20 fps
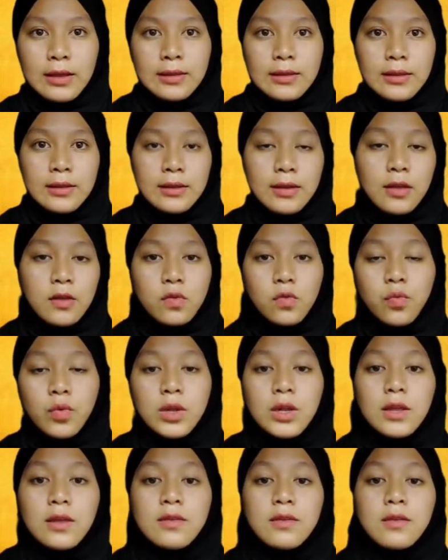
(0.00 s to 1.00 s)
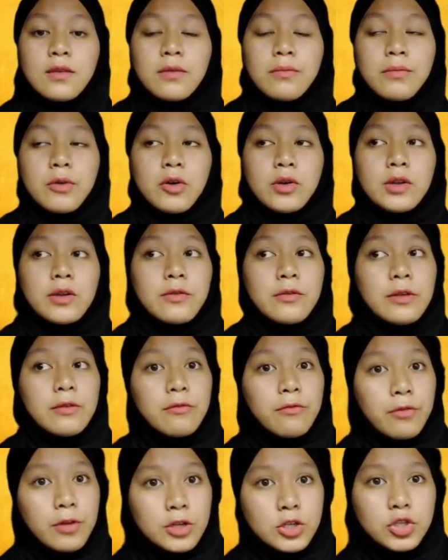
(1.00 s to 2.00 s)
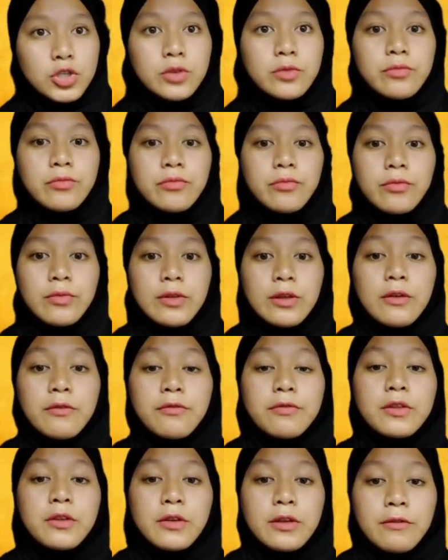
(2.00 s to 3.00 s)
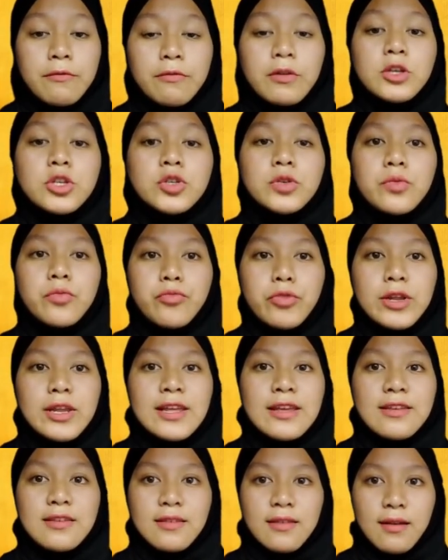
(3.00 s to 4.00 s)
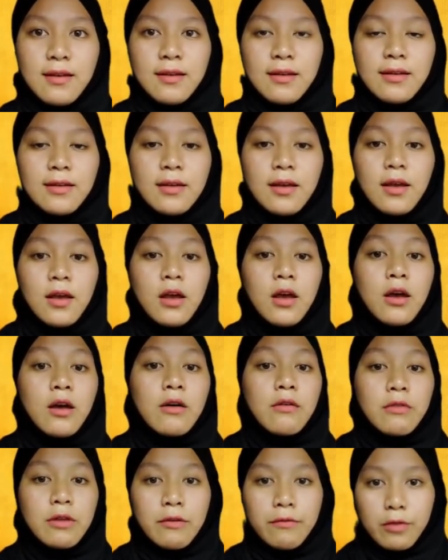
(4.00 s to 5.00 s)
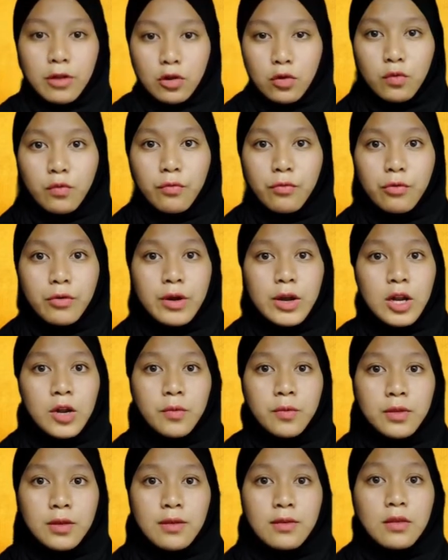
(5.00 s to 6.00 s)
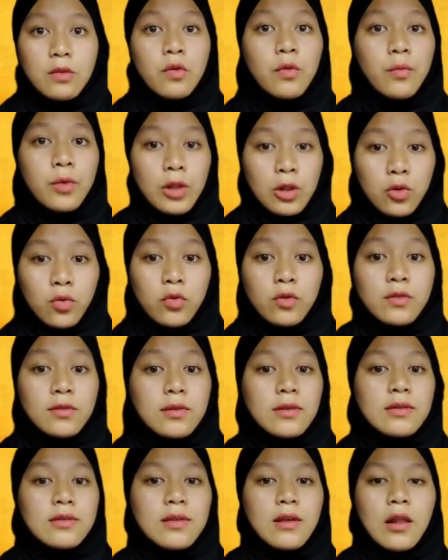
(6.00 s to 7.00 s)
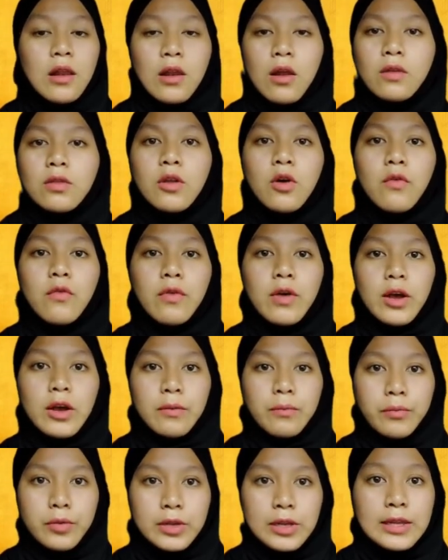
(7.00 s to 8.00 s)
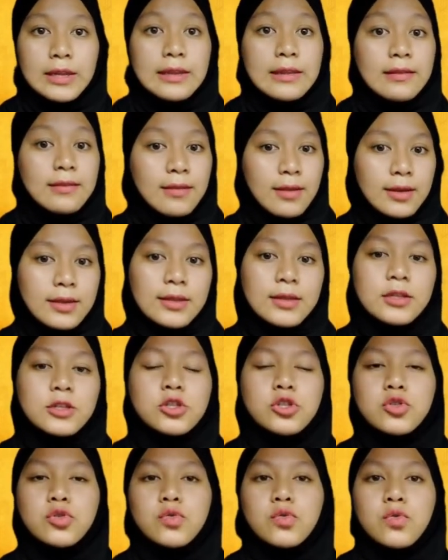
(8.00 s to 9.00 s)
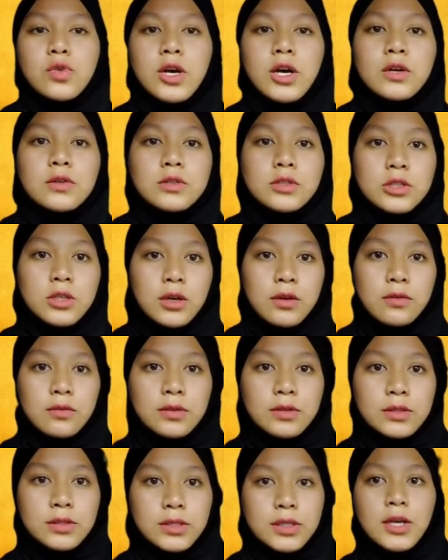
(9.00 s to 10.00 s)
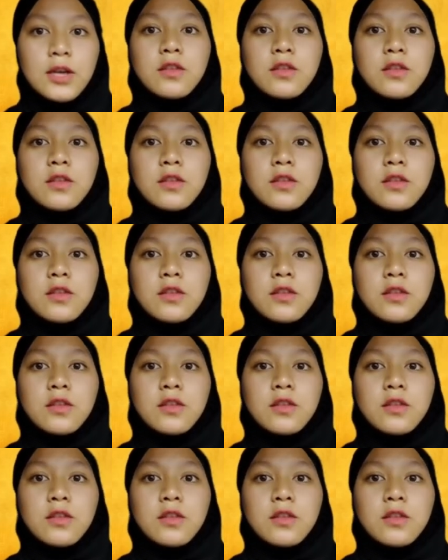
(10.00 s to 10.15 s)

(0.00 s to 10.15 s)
The next one is about the inflation. If the inflation rate is high, revenue for advertising will be low, since a lot of companies decided to cut down their